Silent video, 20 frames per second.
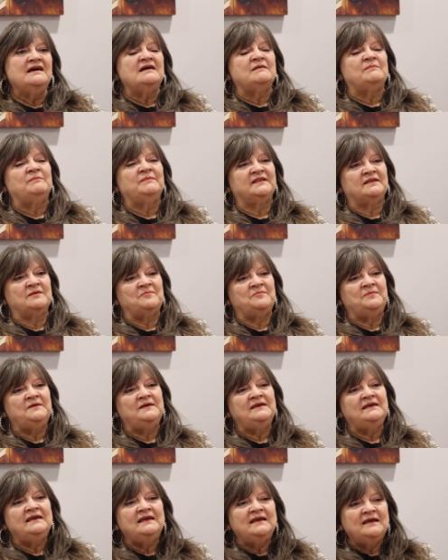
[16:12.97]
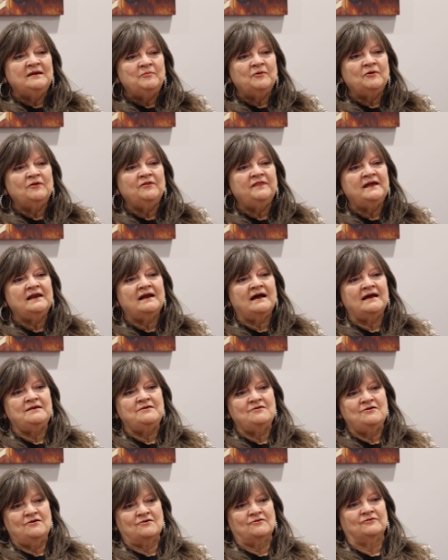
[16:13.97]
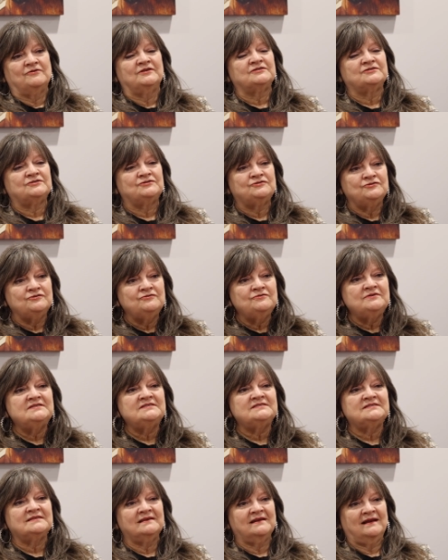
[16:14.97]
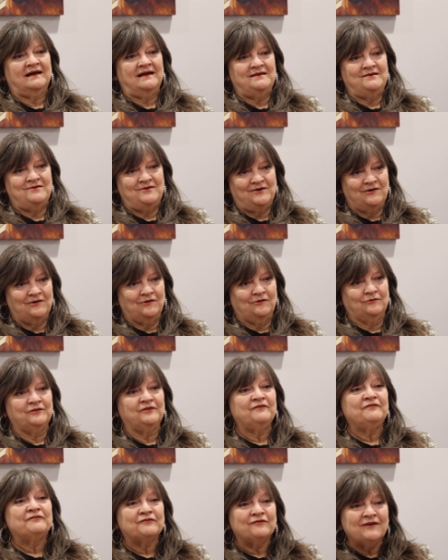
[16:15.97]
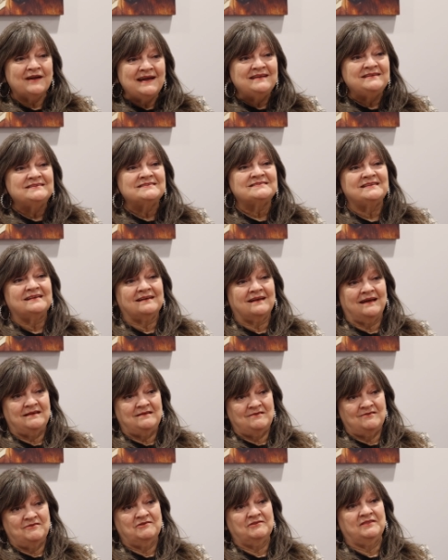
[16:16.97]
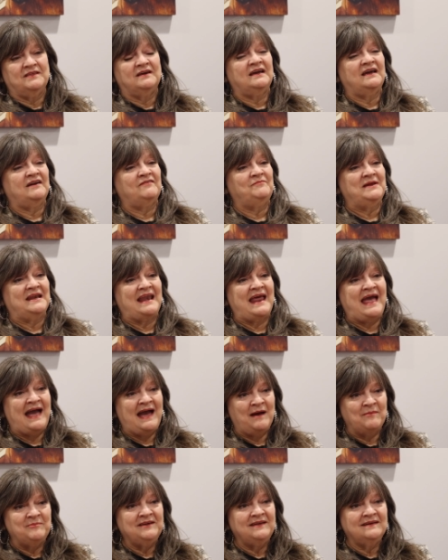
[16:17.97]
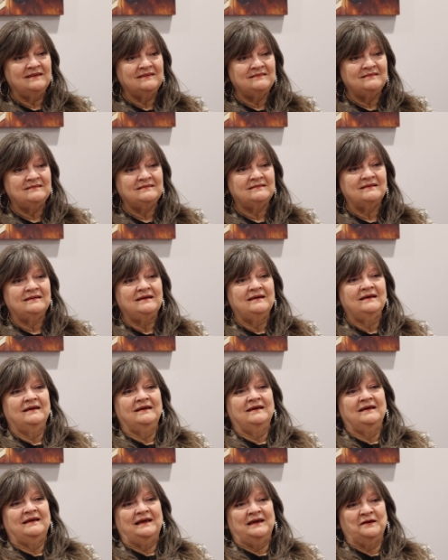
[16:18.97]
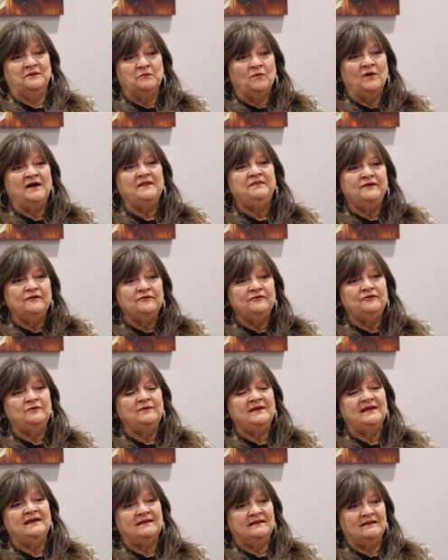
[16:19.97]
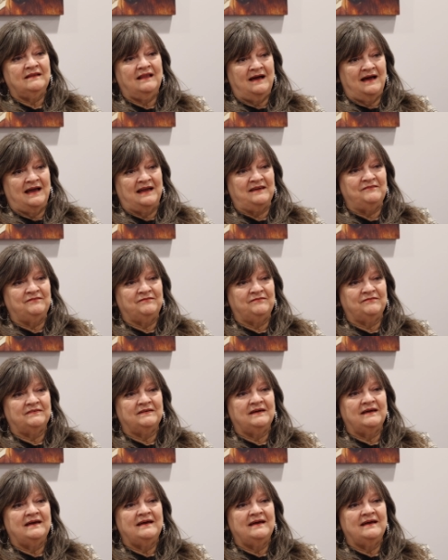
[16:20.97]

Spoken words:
But the people that I know, the students that I know, the friends that I know that have been happiest in what they're doing in life,